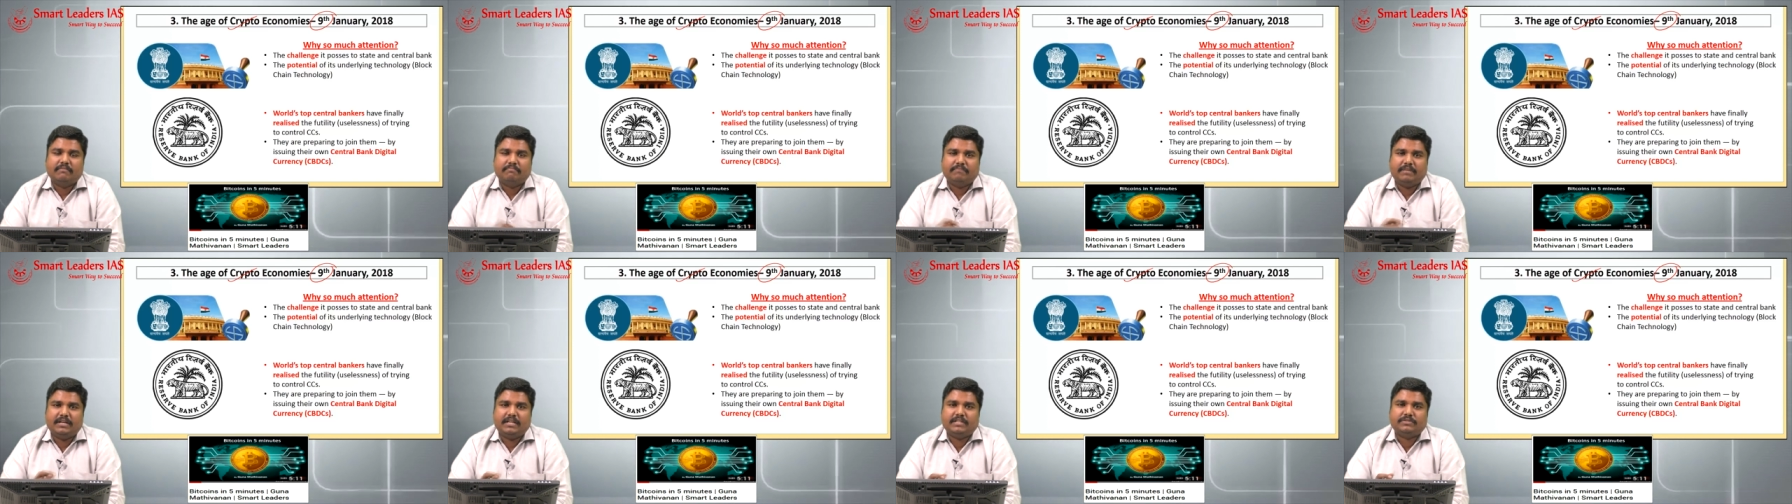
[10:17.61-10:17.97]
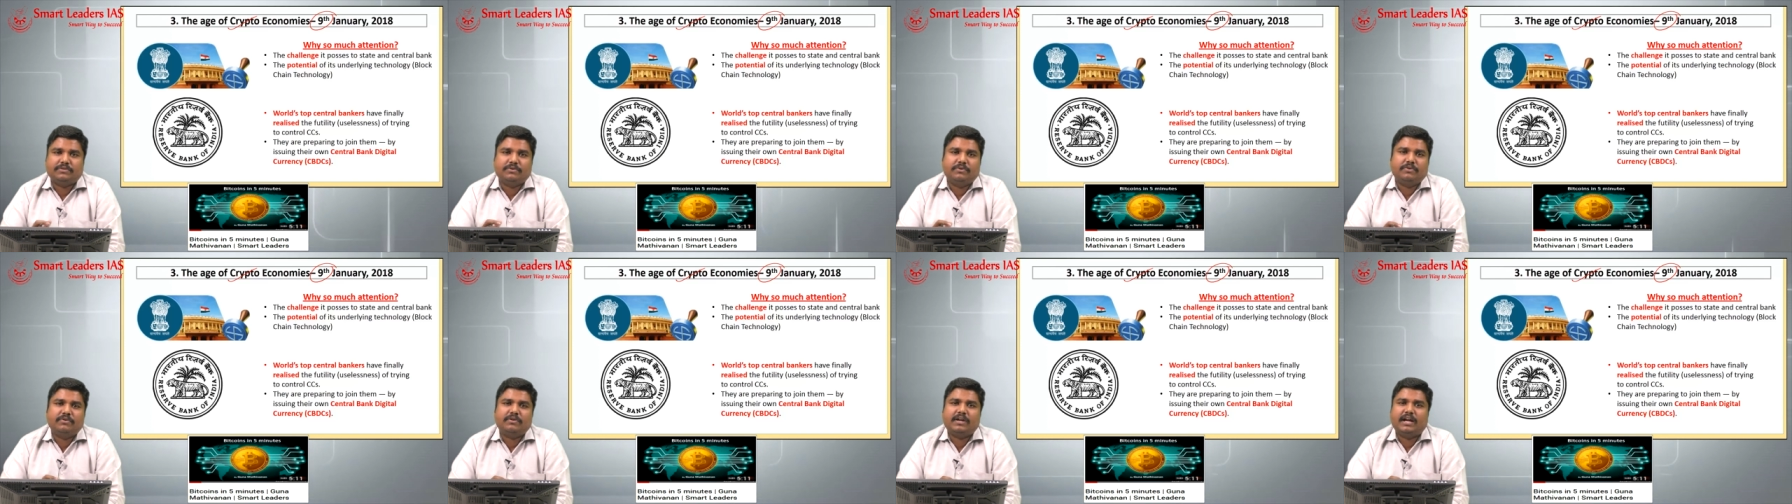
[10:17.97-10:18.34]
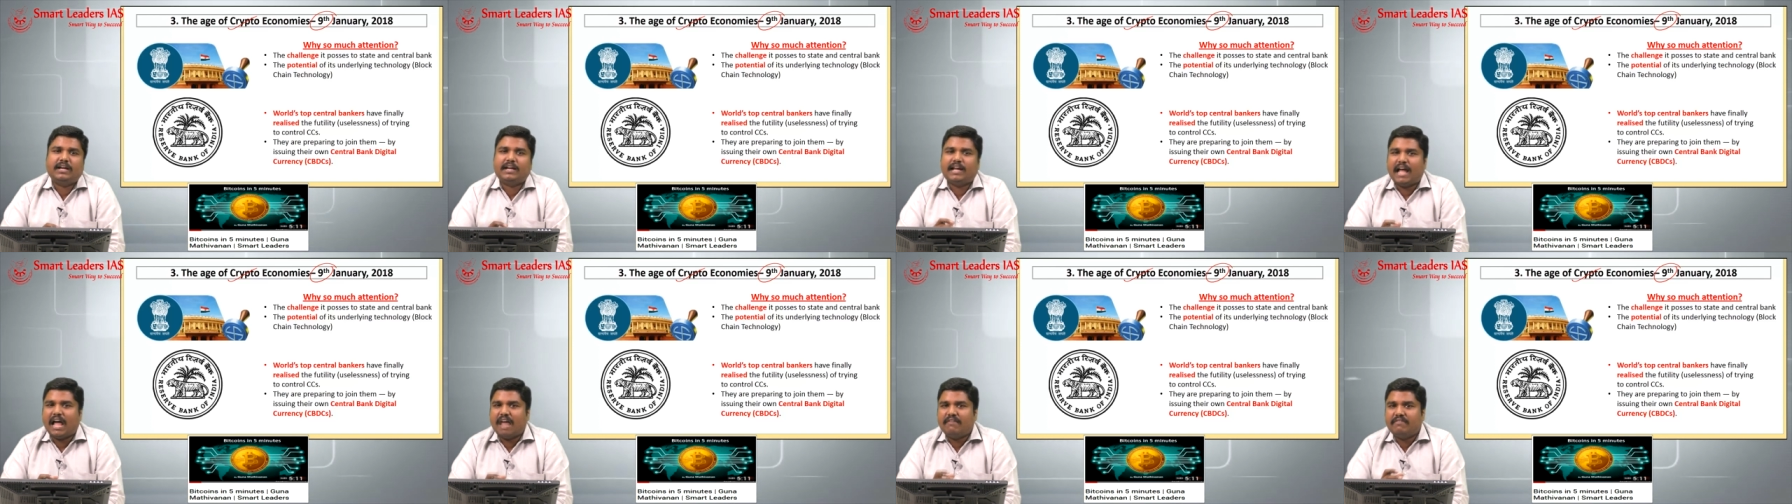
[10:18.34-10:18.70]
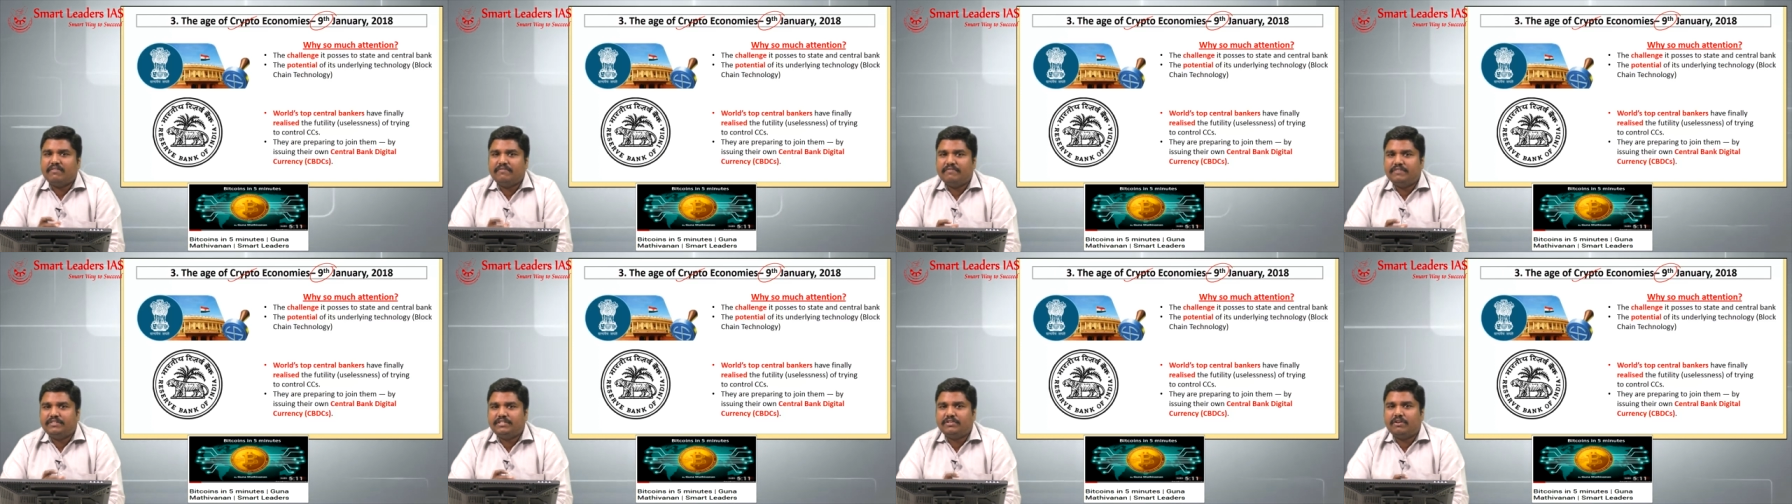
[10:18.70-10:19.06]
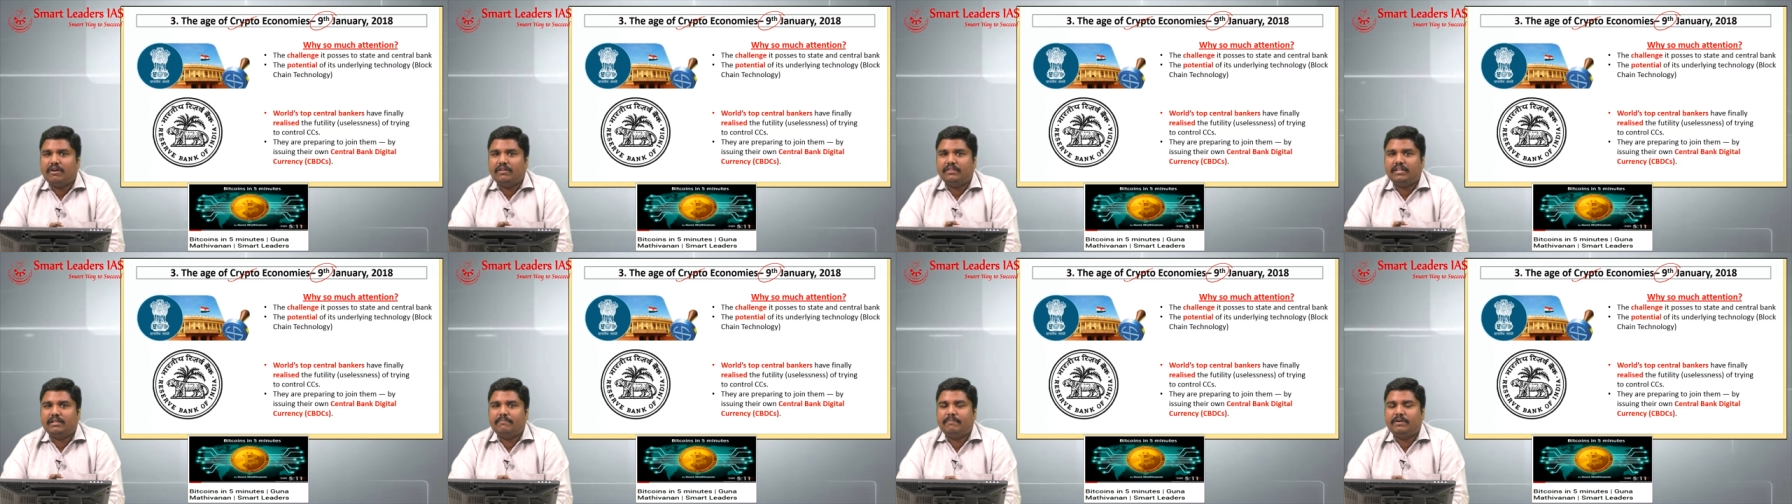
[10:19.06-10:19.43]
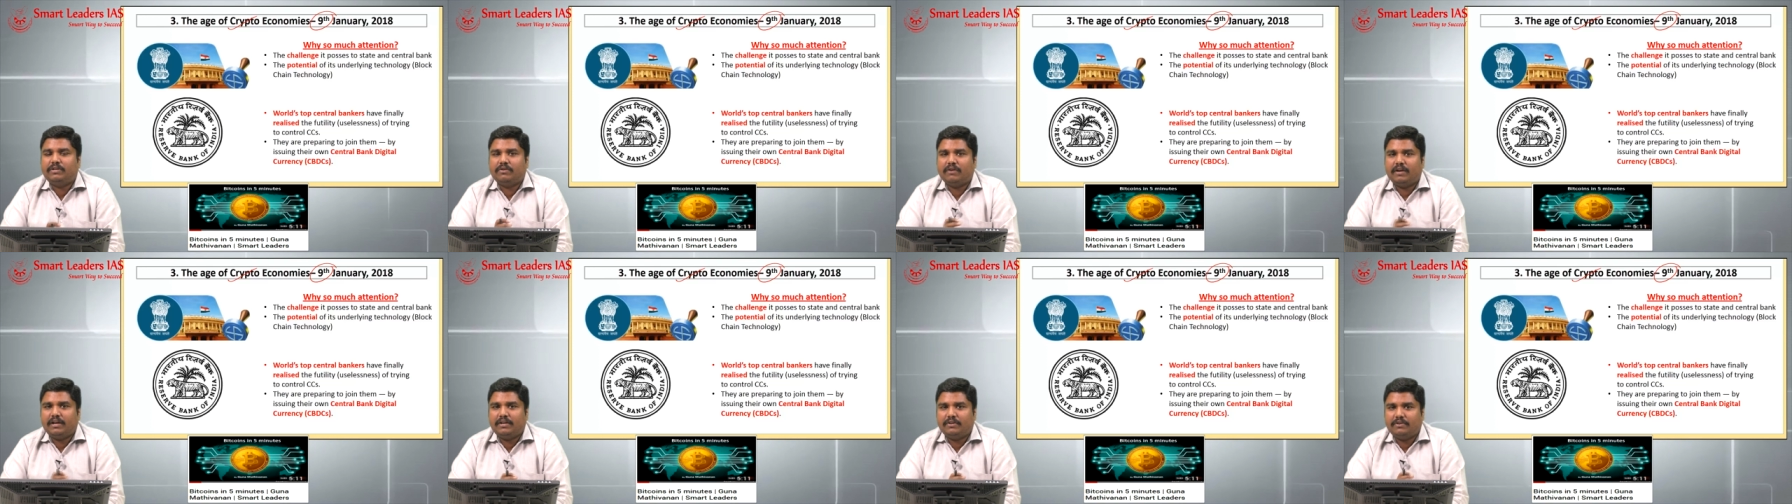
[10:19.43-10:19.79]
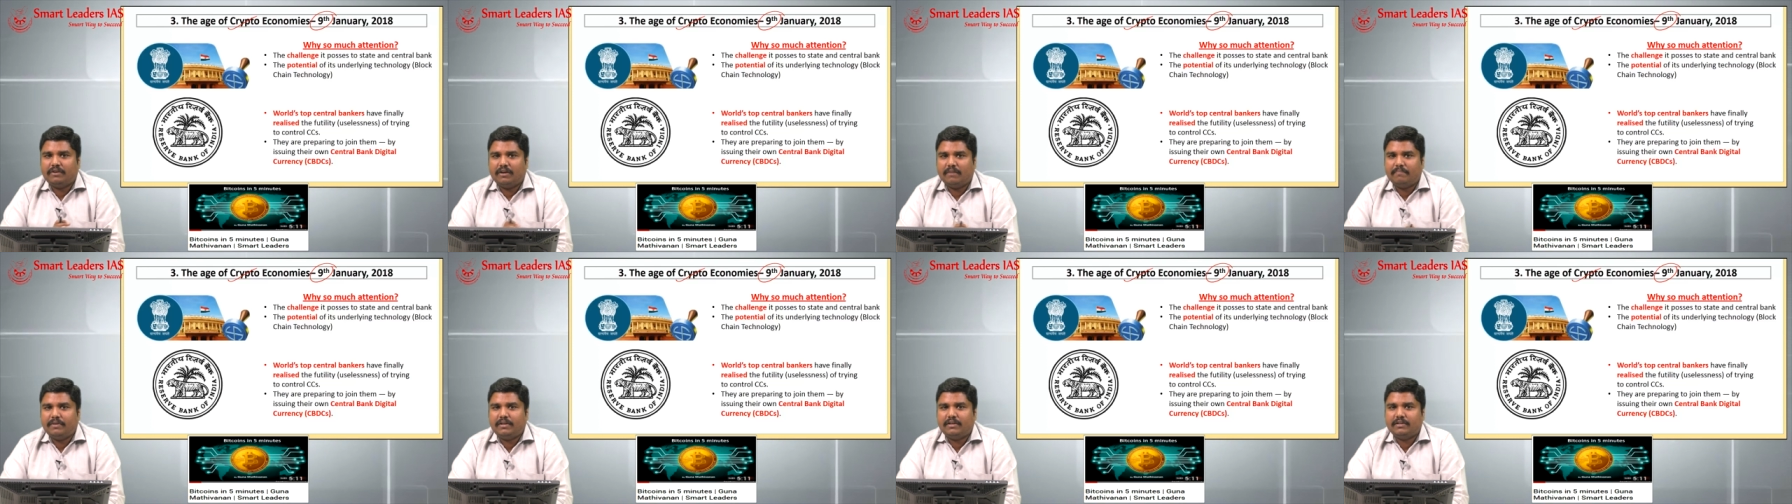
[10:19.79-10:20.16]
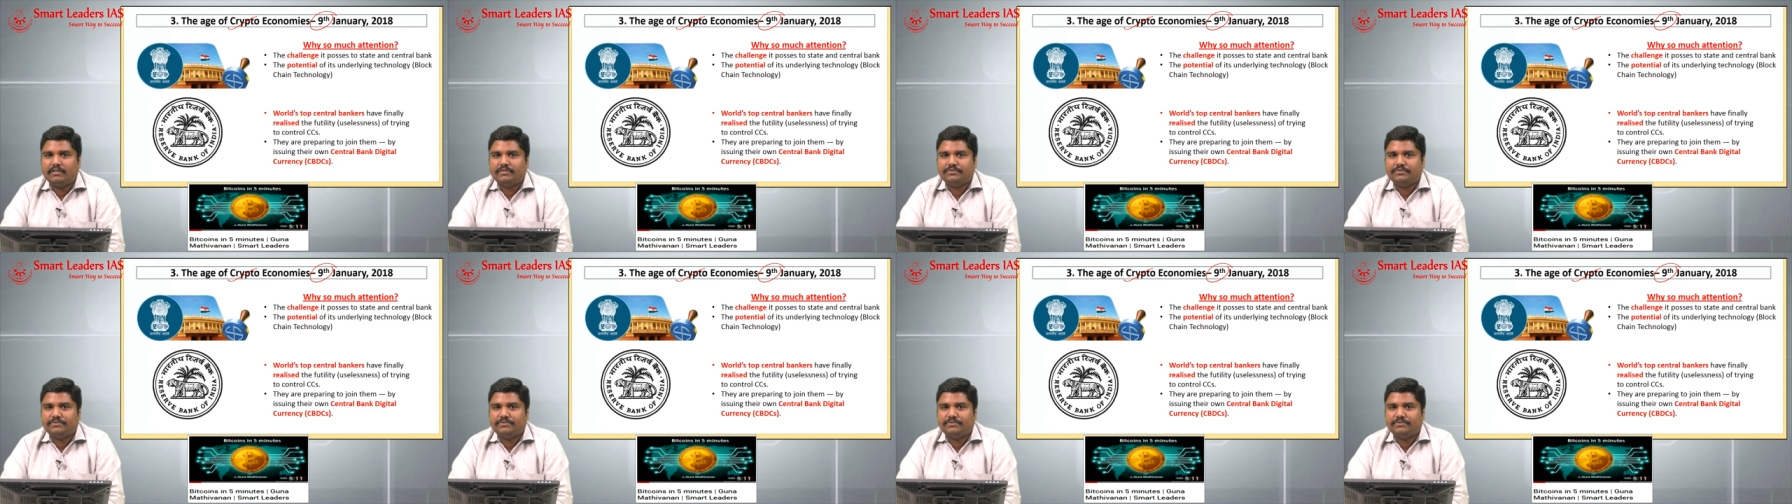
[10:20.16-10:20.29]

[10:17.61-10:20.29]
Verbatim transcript: Please go and have a visit on that Bitcoin topic